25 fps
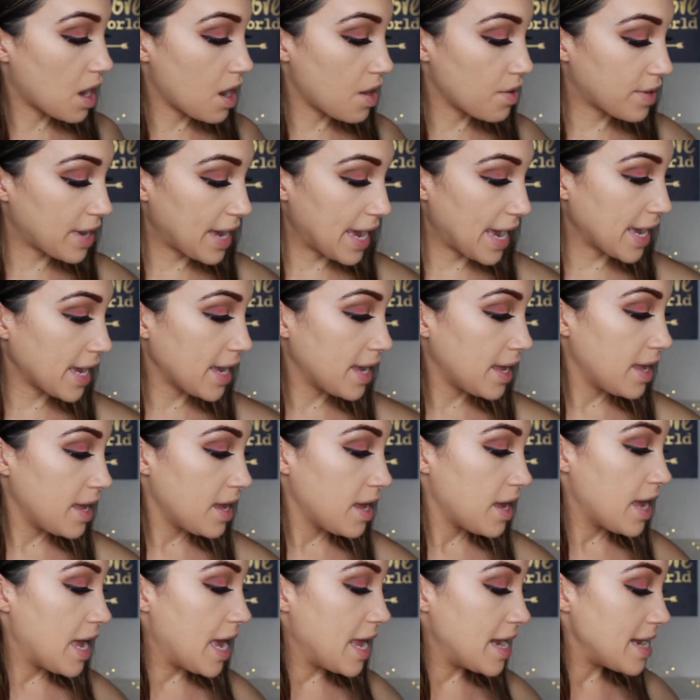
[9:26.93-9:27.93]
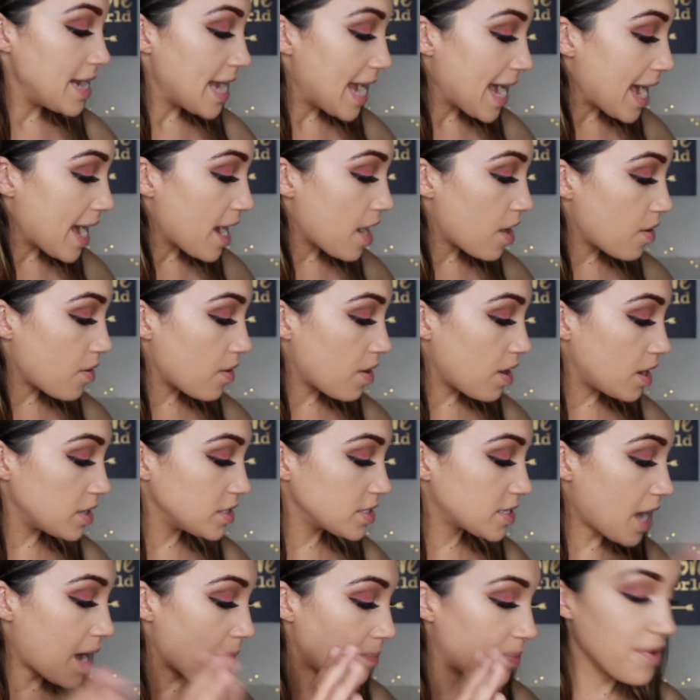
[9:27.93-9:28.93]
Okay, and now
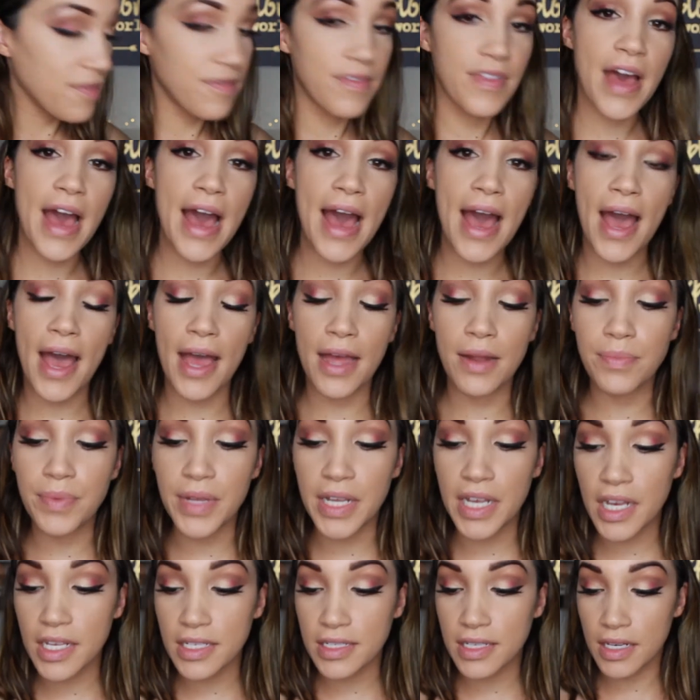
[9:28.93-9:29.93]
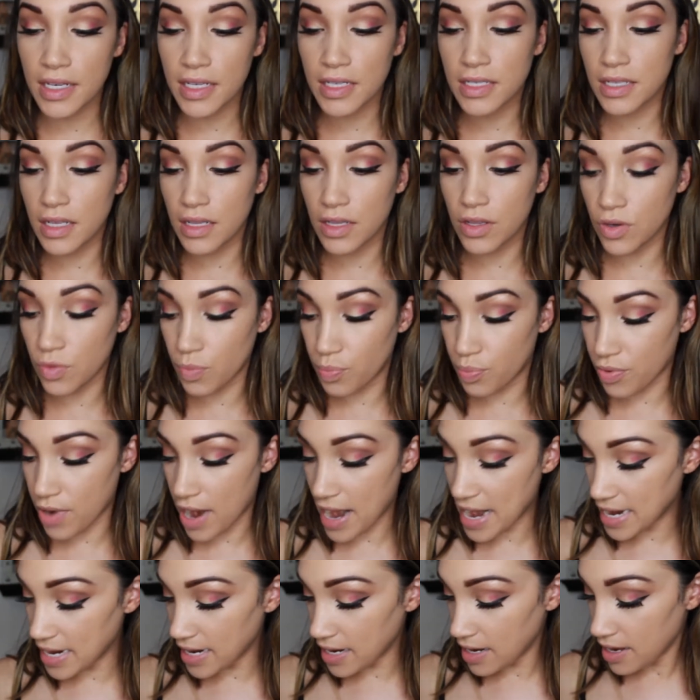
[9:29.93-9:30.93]
on top of that, because it is a little
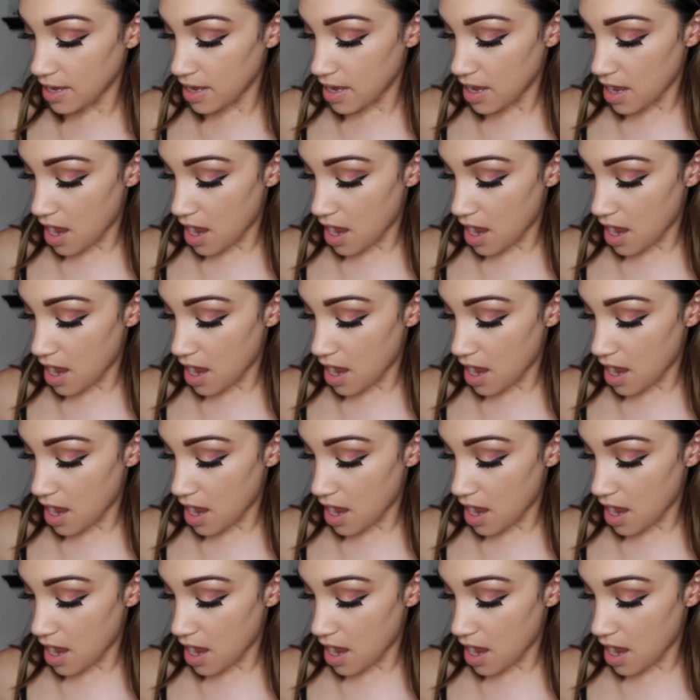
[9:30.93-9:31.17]
bright,